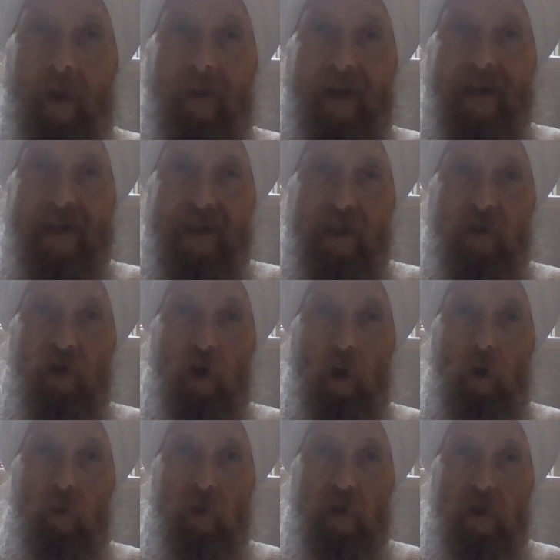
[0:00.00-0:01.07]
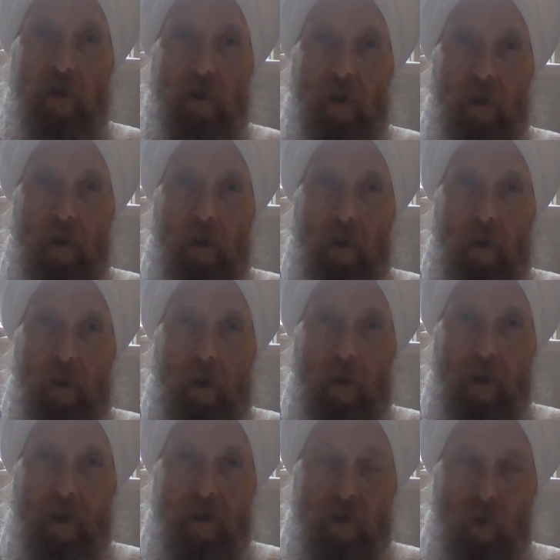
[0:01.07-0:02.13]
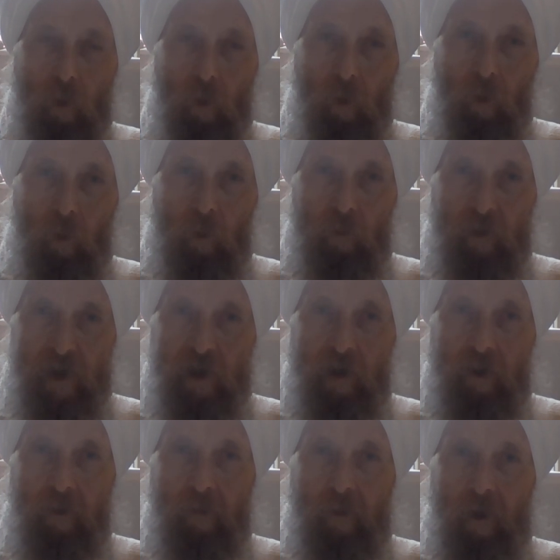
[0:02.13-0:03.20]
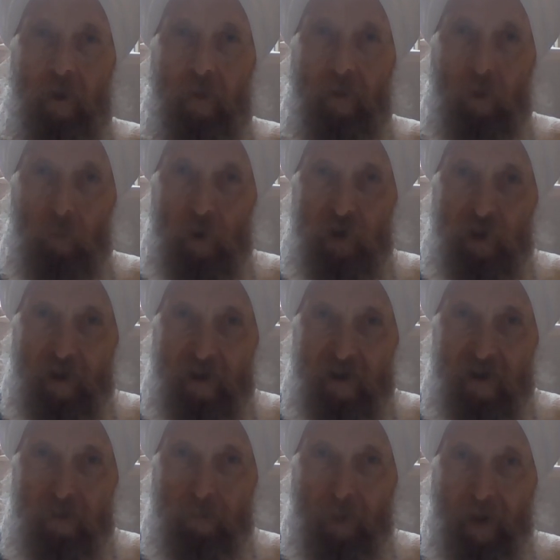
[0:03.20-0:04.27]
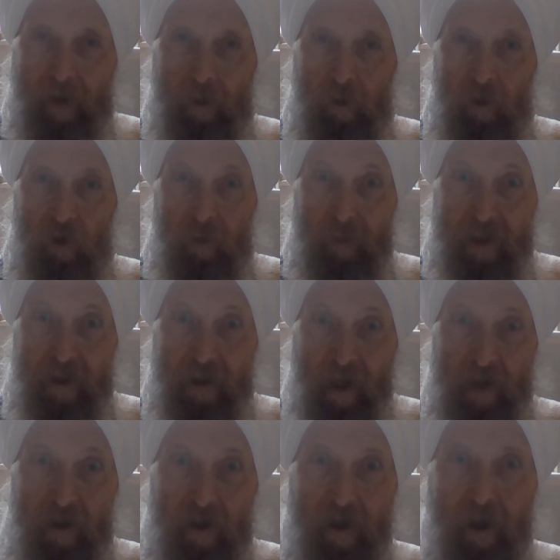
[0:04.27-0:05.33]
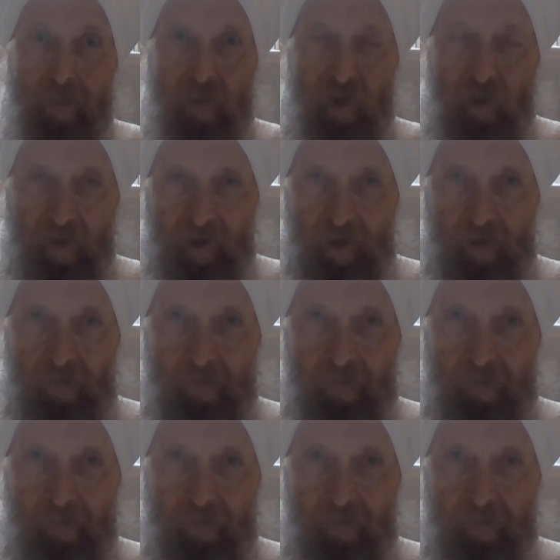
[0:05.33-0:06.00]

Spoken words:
because that dilutes his whole vision, that we should aspire to be 10 times greater.